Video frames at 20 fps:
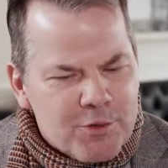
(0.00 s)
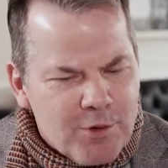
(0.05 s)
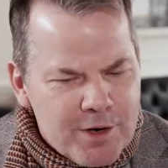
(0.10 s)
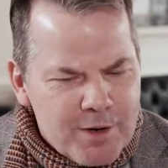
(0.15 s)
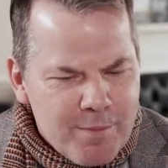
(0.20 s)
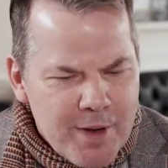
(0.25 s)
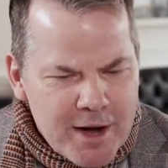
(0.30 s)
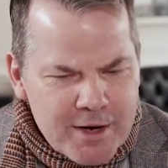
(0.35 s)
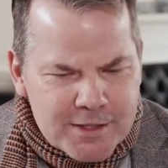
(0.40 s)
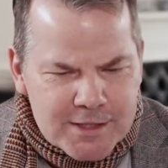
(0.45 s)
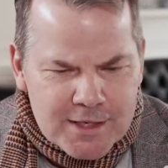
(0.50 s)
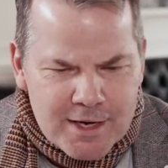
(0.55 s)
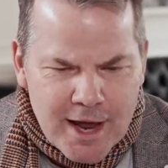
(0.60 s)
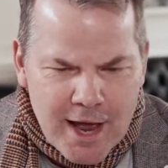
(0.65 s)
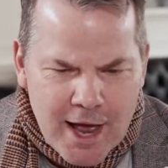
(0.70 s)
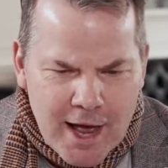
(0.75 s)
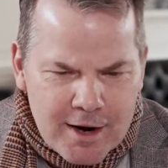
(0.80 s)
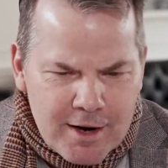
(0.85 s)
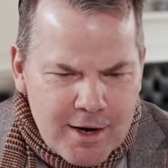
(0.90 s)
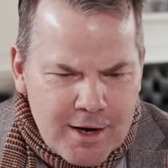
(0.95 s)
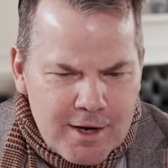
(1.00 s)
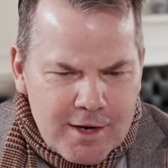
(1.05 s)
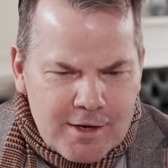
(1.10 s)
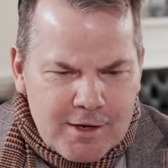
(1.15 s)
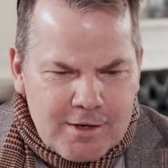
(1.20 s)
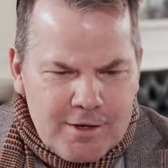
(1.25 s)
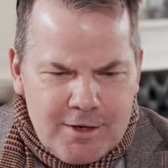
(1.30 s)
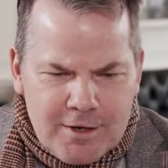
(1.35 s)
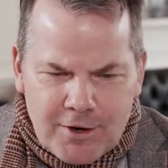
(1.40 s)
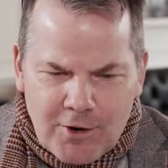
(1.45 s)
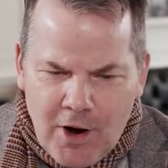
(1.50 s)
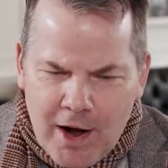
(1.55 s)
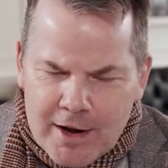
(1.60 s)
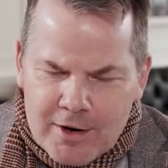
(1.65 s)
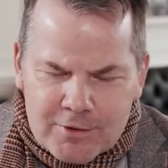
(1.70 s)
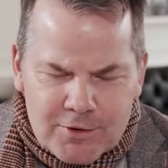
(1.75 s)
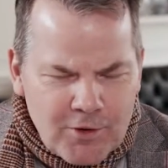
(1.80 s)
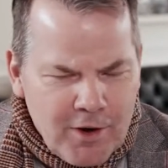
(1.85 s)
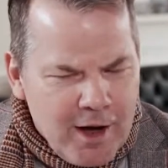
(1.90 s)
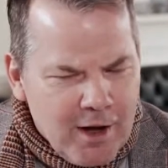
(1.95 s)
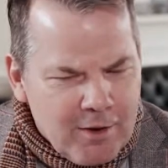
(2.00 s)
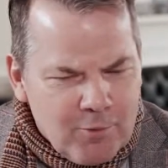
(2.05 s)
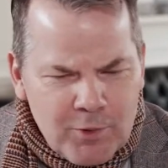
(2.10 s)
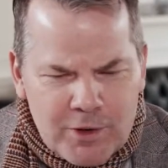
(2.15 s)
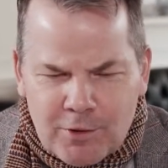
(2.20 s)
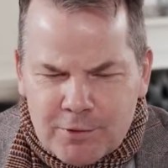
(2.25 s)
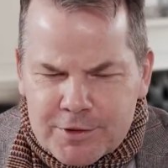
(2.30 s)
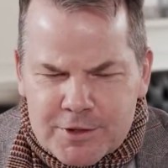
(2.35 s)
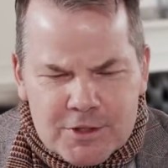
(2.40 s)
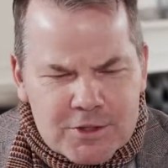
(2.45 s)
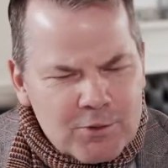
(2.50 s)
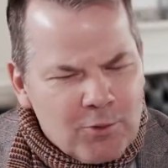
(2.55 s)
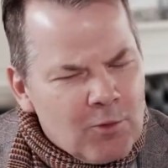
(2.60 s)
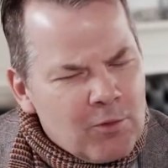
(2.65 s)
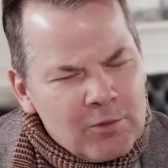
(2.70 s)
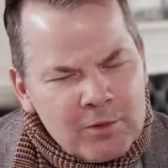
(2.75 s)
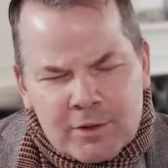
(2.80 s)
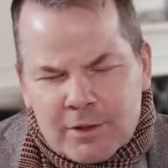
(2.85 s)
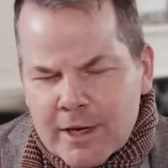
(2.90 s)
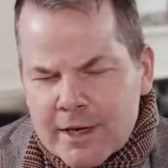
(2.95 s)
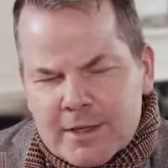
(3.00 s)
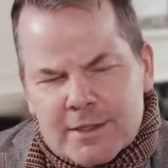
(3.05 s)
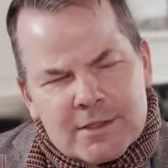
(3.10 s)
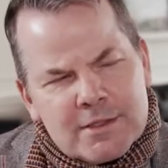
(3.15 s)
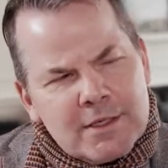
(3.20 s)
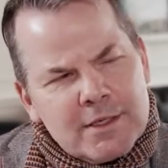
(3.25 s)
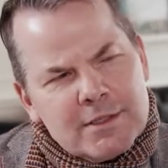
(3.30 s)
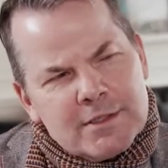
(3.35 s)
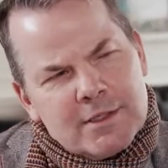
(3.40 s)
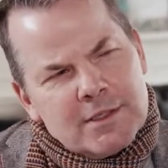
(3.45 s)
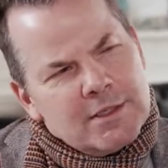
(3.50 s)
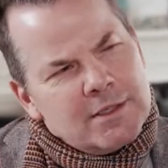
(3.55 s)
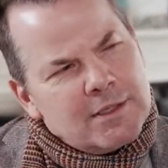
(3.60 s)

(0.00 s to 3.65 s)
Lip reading: going to Medicine Hat. You know, I don't know how, we'd only sold like 60,